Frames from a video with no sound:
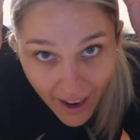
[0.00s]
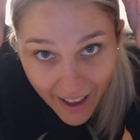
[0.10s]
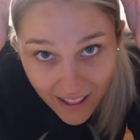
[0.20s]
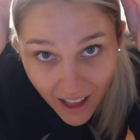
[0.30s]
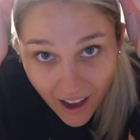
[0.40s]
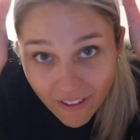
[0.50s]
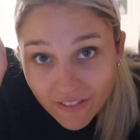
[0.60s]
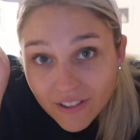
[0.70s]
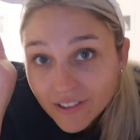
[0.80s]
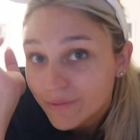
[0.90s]
I love.
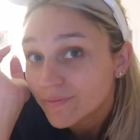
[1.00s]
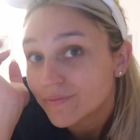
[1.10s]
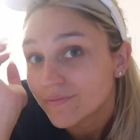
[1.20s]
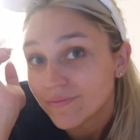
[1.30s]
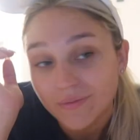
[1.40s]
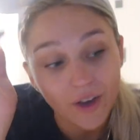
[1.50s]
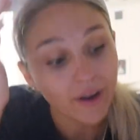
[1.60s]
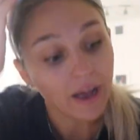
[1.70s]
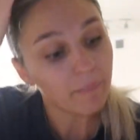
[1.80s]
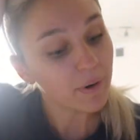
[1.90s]

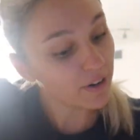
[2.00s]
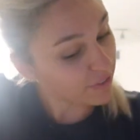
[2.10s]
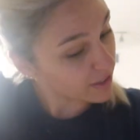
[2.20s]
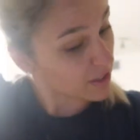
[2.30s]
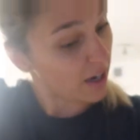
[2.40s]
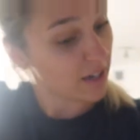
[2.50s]
Okay, perfect,